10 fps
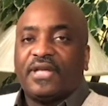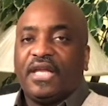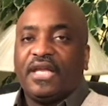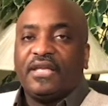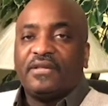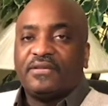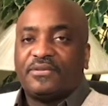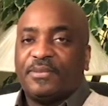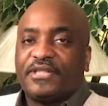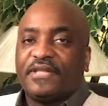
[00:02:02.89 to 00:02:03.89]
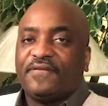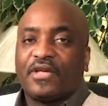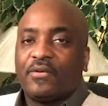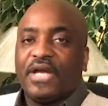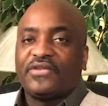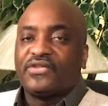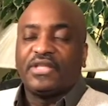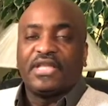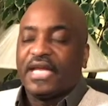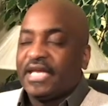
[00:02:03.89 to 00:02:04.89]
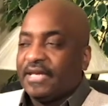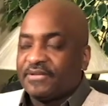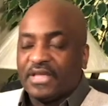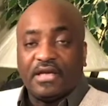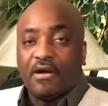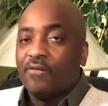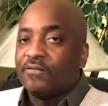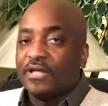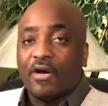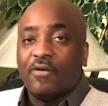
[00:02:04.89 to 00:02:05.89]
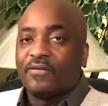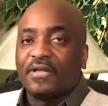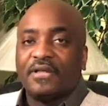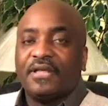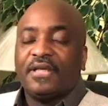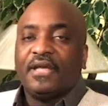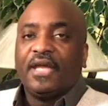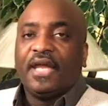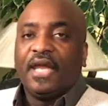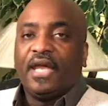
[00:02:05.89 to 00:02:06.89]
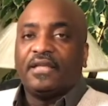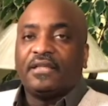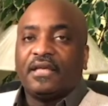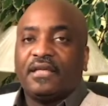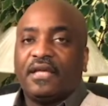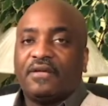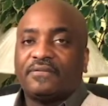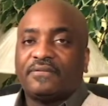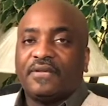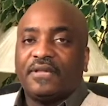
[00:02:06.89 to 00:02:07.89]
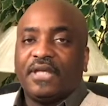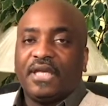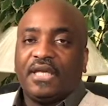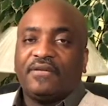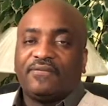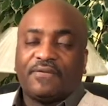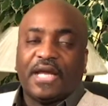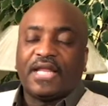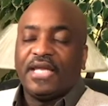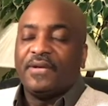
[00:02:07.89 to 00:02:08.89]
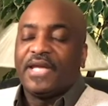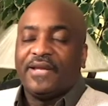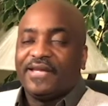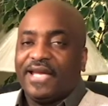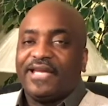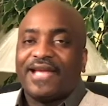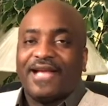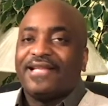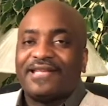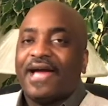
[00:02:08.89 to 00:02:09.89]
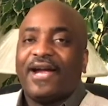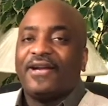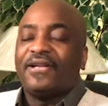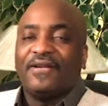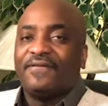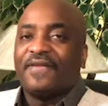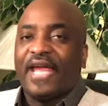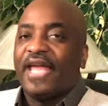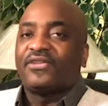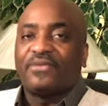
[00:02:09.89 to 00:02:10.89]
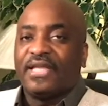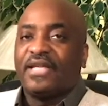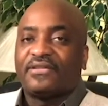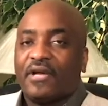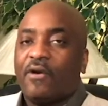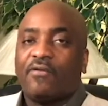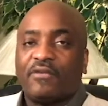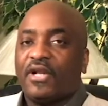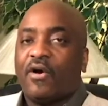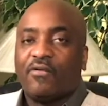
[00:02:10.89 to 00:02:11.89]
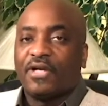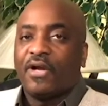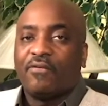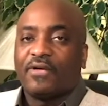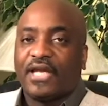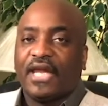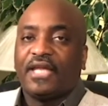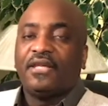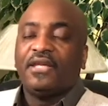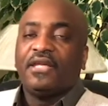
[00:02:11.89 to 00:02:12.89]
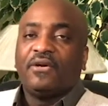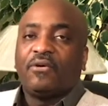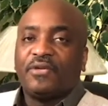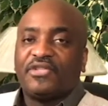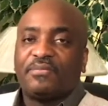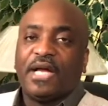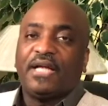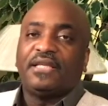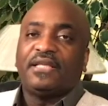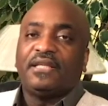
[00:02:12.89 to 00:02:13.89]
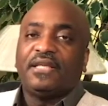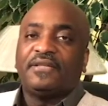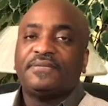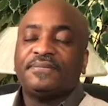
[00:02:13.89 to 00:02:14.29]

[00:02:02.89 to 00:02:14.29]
a specific question that I keep seeing over and over. And frankly, I'm getting kind of tired of answering this over and over and over again, or responding to this.